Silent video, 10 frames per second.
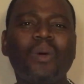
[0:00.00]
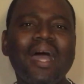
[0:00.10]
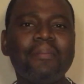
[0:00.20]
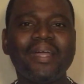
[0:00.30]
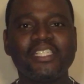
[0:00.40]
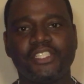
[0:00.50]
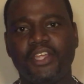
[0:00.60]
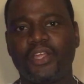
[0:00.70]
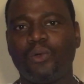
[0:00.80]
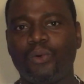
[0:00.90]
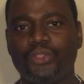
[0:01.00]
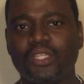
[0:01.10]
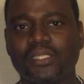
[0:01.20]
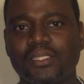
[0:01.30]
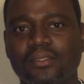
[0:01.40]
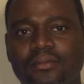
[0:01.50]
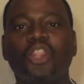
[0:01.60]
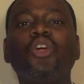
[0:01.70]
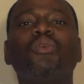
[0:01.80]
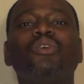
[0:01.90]
why am I sharing all this?
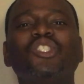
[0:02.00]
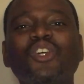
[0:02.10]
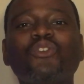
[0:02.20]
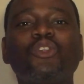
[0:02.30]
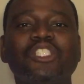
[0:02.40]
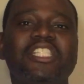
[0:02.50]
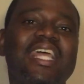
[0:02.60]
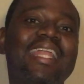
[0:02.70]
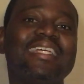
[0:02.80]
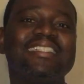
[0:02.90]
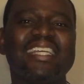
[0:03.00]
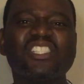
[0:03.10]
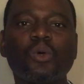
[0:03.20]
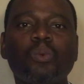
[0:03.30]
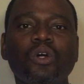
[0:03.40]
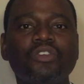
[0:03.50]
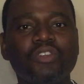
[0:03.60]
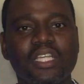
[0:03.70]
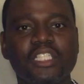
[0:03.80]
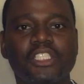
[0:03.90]
The roots of Christianity as a world
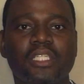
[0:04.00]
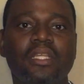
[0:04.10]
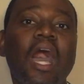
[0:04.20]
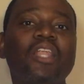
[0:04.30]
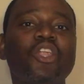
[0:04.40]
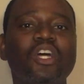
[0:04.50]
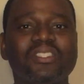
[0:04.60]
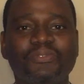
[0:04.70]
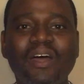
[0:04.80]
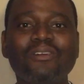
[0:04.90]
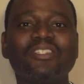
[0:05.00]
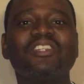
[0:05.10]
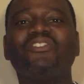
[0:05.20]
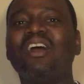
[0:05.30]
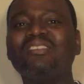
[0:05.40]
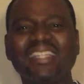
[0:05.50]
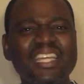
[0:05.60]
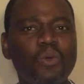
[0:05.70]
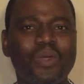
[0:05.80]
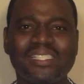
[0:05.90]
religion are not founded around
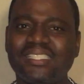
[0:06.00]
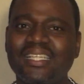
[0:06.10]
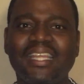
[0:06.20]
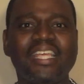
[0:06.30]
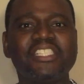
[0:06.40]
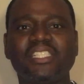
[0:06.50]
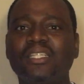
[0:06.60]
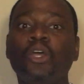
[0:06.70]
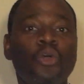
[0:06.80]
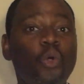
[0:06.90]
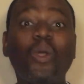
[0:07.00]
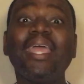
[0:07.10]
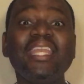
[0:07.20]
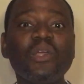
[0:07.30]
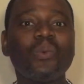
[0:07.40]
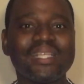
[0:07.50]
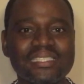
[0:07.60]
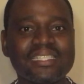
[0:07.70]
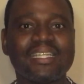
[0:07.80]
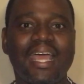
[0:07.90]
any Western nation or any
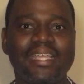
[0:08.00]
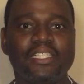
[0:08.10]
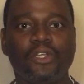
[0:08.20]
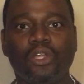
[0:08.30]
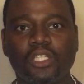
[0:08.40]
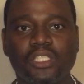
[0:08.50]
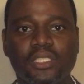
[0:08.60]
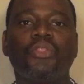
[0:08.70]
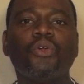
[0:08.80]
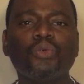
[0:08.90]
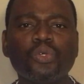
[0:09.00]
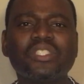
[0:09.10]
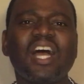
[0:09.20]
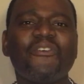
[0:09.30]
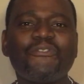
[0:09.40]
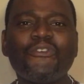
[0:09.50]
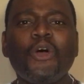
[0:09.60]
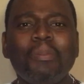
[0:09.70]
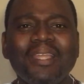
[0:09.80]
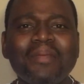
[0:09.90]
Western ideology. The roots are
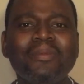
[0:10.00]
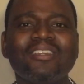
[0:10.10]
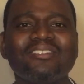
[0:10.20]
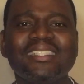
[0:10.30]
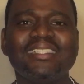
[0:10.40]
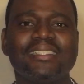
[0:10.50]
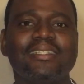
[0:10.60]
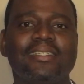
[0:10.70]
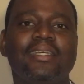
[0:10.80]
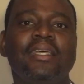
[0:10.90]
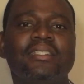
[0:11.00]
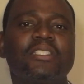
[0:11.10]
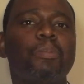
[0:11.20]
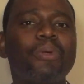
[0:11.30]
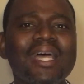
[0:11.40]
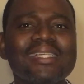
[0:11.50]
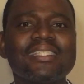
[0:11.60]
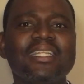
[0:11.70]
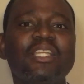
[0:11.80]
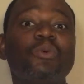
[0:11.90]
firmly Middle Eastern,
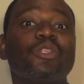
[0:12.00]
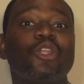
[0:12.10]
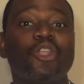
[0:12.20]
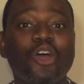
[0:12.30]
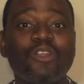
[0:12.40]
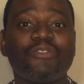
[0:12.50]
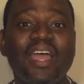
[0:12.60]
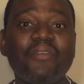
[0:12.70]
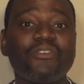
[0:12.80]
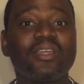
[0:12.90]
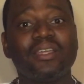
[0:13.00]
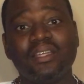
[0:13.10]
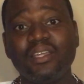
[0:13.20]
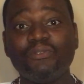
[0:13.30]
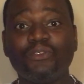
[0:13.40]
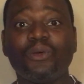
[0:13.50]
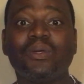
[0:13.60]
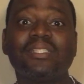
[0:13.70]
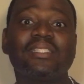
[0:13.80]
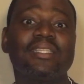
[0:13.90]
surprisingly with a lot of African
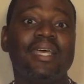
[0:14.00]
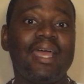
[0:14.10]
influence